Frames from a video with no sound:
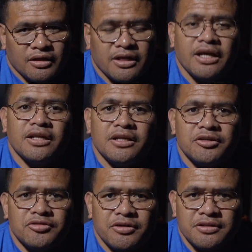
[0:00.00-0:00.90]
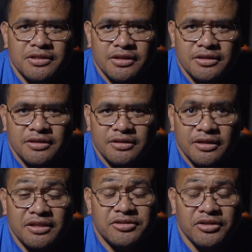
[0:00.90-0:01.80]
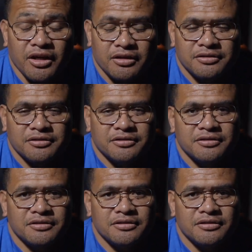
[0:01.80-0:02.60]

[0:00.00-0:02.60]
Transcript: Canon EOS R6, it sucks.